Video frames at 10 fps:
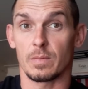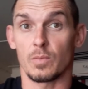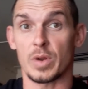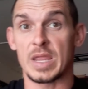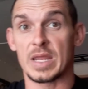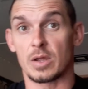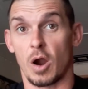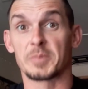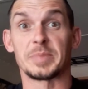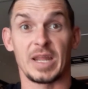we're eating
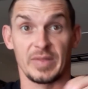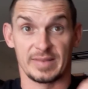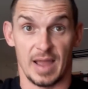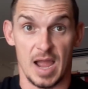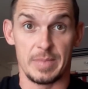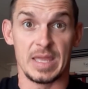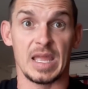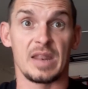carbs, meaning the timing,